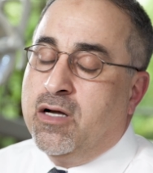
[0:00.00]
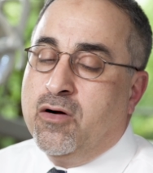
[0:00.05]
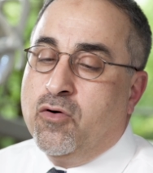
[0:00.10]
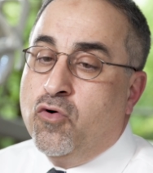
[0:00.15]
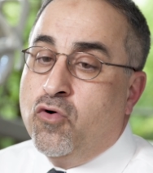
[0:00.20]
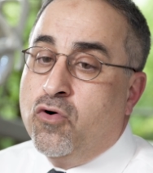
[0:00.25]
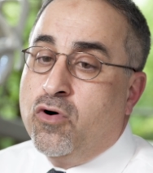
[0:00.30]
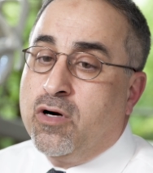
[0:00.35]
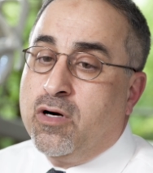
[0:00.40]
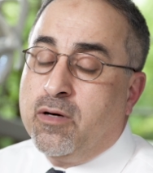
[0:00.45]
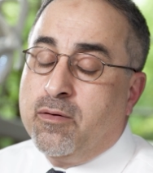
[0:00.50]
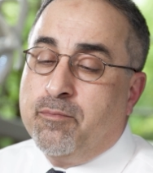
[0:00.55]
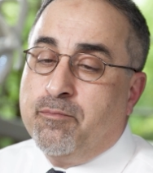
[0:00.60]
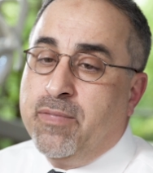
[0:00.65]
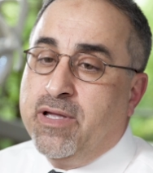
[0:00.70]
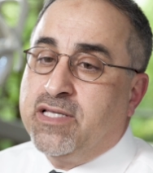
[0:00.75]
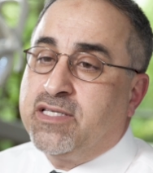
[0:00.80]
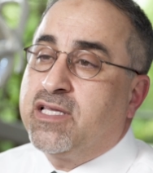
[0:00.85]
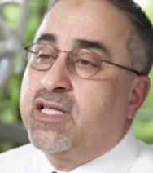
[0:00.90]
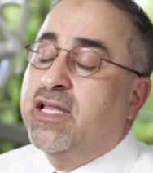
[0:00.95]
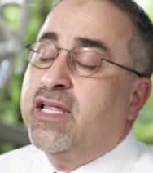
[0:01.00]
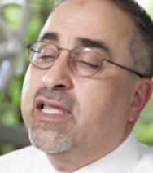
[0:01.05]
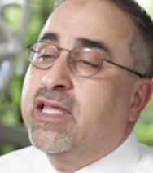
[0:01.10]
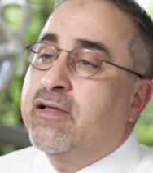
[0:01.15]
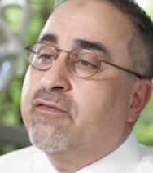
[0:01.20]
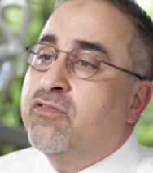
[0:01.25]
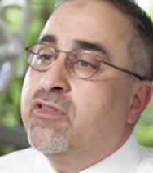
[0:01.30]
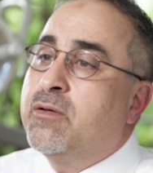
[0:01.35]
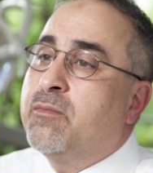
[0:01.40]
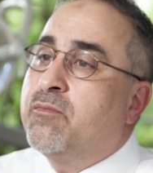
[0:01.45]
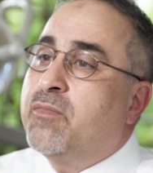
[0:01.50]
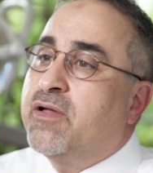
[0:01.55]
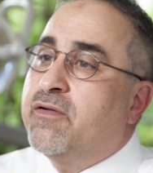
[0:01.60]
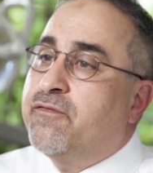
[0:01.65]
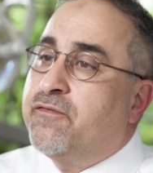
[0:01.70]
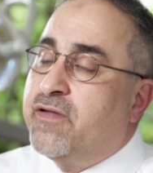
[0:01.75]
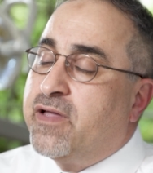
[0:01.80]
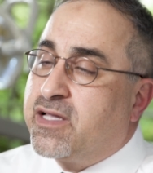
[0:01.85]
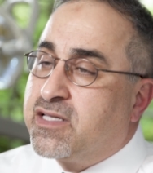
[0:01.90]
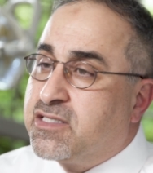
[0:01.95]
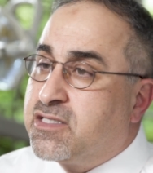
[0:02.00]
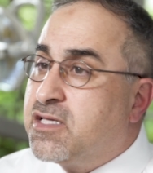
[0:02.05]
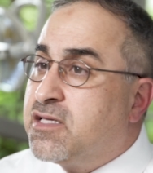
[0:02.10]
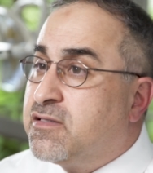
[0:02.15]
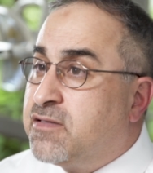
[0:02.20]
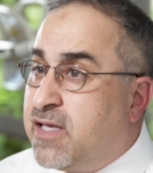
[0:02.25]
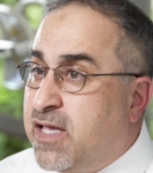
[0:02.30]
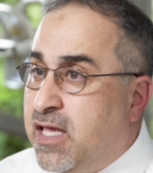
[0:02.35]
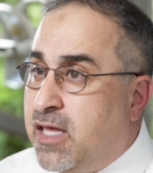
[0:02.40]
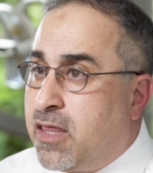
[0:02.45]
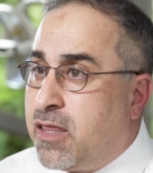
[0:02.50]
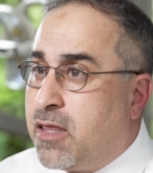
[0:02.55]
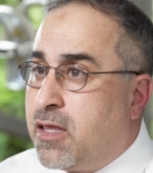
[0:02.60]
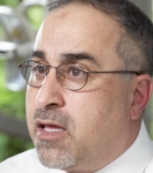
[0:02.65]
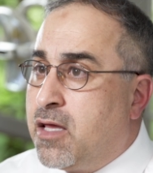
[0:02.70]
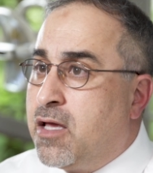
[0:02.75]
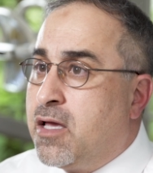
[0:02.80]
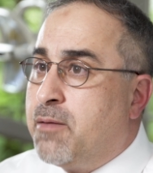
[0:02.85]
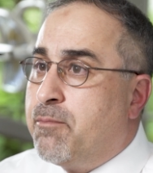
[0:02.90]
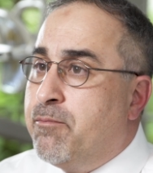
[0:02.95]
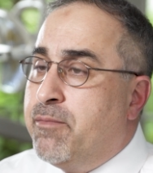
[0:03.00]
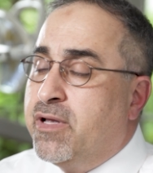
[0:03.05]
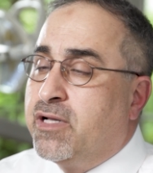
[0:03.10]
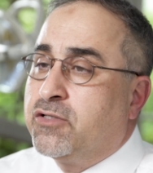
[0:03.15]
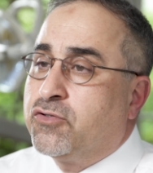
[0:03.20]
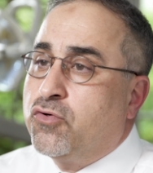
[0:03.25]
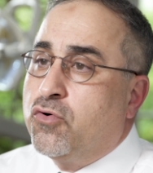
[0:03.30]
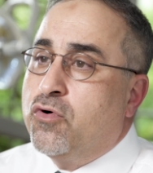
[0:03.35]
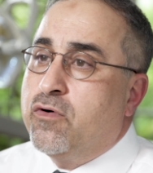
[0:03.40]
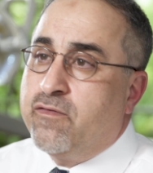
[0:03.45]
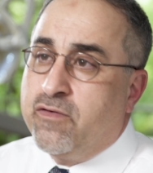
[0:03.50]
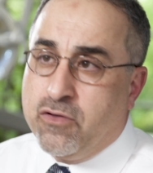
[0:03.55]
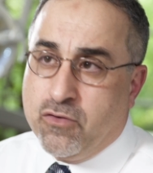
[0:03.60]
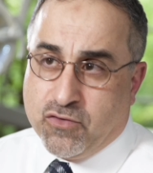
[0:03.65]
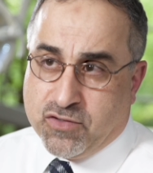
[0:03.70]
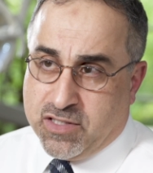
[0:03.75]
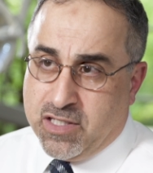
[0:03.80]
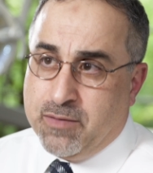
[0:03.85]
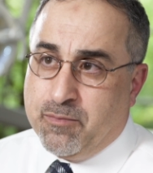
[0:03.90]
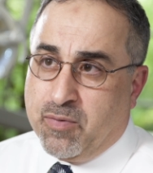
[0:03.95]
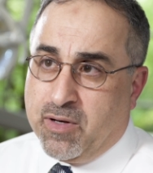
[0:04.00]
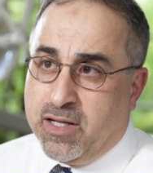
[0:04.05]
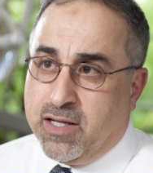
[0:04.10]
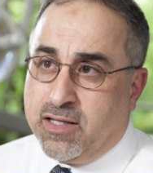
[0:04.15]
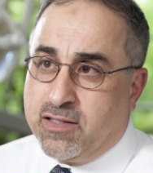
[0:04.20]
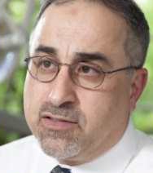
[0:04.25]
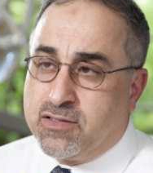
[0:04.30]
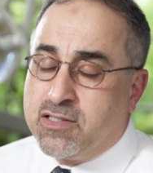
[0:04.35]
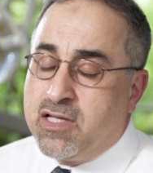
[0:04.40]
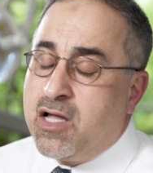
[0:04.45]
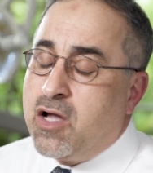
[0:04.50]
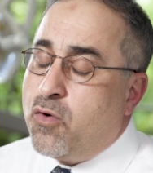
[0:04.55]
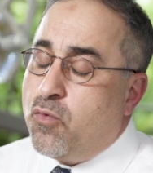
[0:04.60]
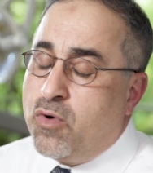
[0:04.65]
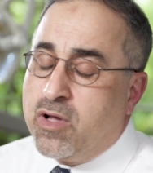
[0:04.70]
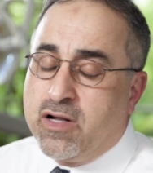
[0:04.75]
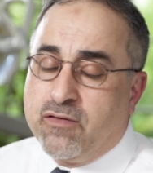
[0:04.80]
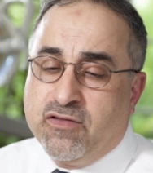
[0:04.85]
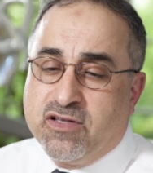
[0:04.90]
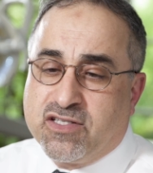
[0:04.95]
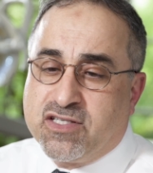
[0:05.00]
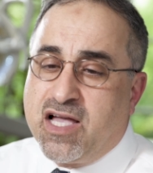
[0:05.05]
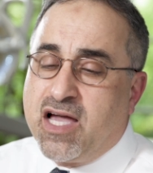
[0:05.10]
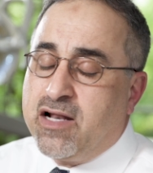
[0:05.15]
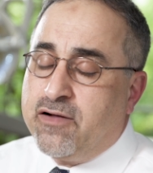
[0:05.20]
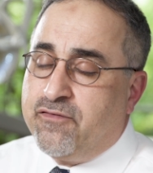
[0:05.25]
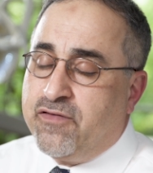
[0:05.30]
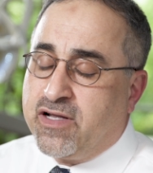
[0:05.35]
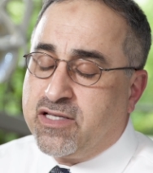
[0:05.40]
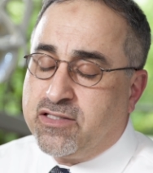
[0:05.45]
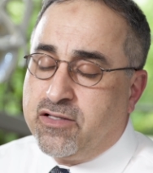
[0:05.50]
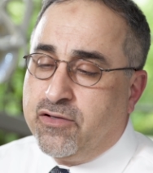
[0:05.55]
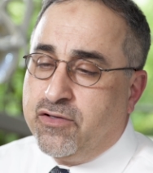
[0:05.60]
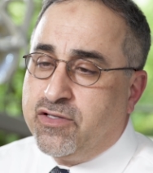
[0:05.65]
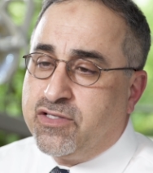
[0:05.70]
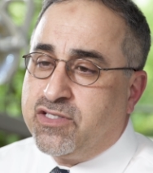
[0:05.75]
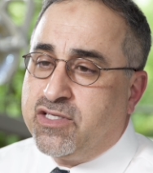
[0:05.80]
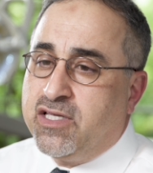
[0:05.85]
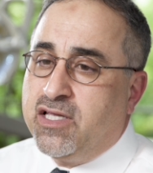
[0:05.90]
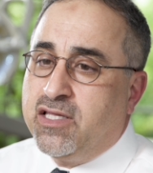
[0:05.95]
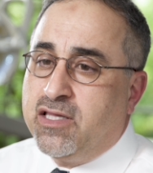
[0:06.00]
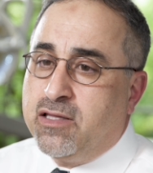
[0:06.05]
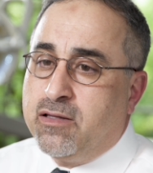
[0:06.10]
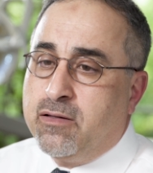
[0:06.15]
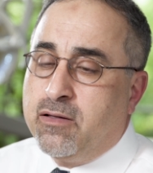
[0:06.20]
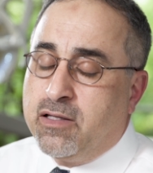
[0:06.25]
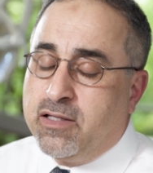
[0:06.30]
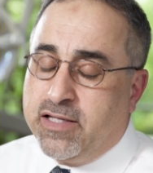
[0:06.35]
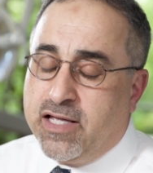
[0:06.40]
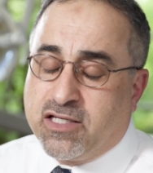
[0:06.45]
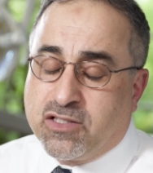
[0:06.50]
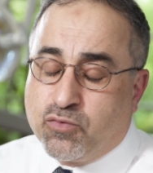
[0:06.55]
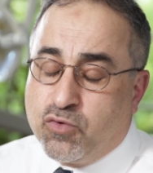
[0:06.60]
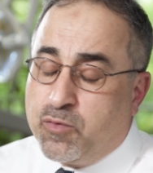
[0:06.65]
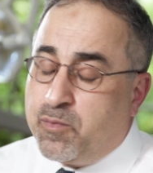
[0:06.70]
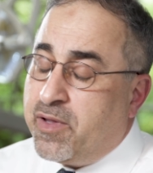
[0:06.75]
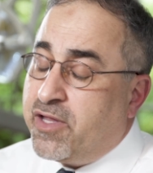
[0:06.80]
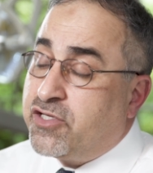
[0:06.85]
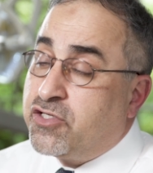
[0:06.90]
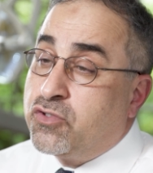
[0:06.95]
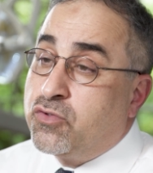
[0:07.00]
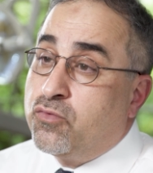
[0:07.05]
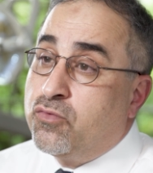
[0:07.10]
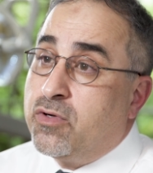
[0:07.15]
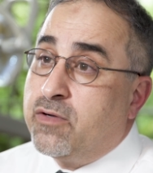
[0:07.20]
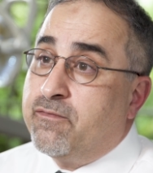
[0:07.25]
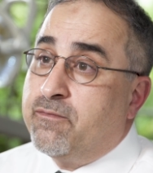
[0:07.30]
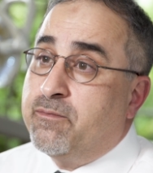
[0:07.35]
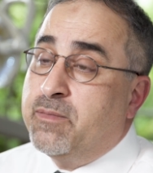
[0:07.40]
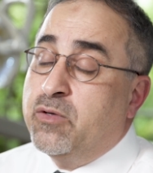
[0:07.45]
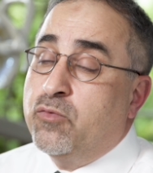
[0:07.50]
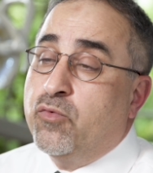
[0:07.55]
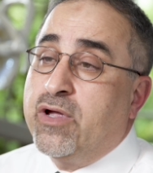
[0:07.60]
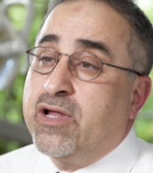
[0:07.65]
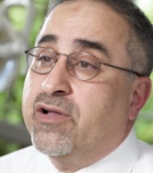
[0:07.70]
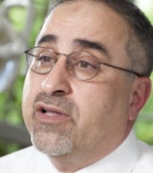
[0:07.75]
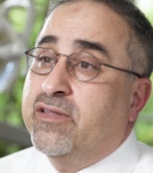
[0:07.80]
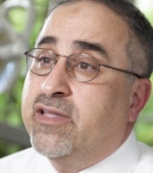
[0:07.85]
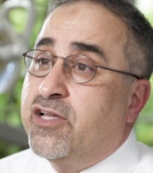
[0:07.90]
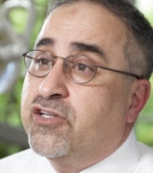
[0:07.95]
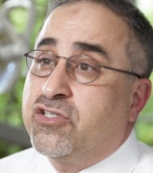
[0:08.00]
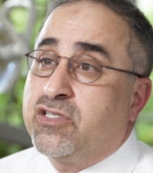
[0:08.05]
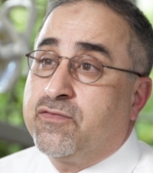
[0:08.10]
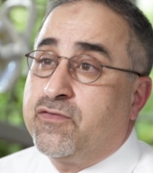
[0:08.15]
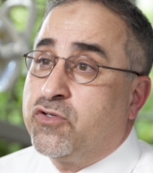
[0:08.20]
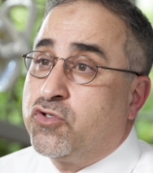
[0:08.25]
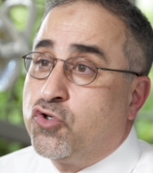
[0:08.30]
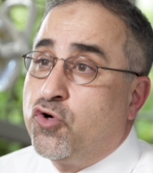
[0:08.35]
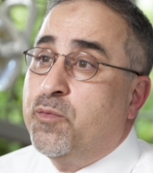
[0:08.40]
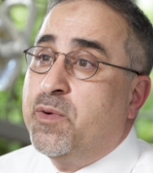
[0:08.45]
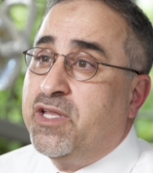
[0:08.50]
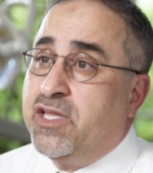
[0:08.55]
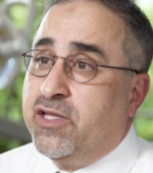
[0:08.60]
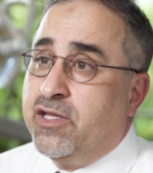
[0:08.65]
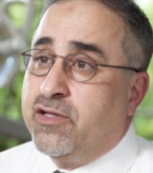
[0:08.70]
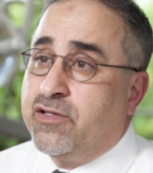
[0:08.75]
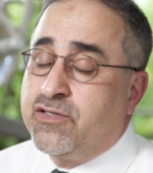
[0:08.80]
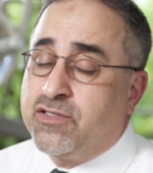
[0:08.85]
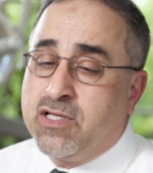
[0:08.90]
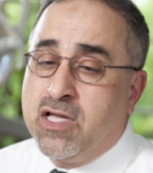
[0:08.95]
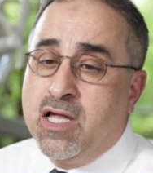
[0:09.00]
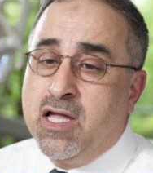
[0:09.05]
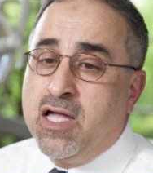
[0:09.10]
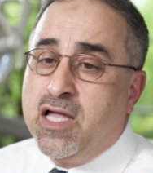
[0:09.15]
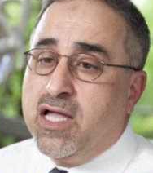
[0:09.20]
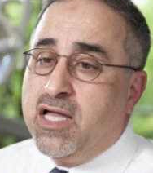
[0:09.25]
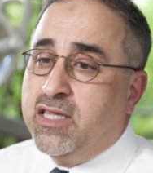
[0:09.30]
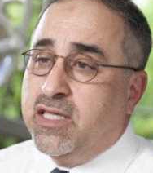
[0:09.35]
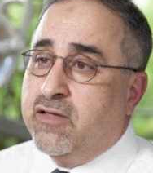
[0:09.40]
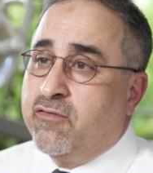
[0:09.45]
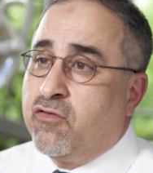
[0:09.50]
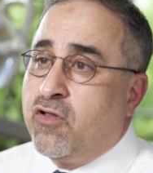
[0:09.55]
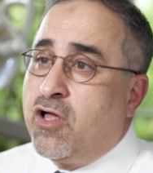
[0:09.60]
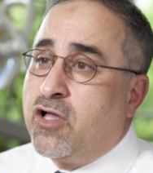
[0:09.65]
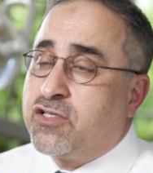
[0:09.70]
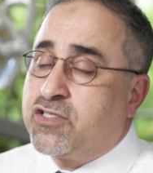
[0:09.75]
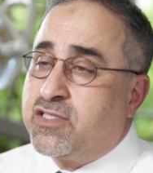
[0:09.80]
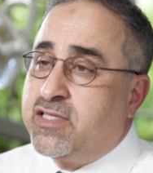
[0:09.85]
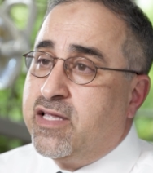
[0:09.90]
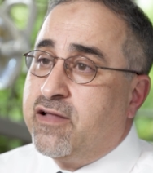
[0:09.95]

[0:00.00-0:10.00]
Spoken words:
or basically give them fixed teeth built over those implants. One of the side effects that you see, yes, with patients who have been wearing dentures for so many years and they've lost